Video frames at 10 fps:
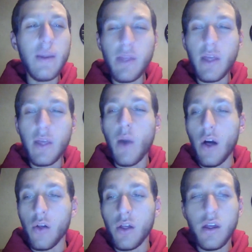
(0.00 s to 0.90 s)
really
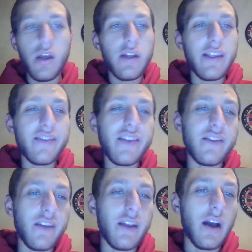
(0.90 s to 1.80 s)
well this
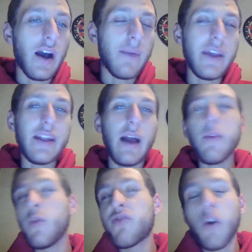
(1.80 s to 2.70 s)
season. I mean,
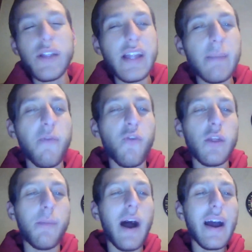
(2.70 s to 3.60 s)
we saw what they did
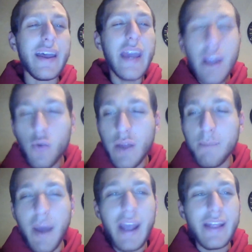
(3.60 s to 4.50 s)
before the bye in
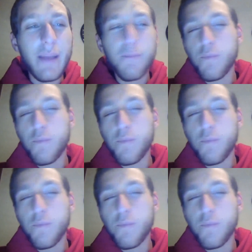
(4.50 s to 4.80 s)
Green Bay. They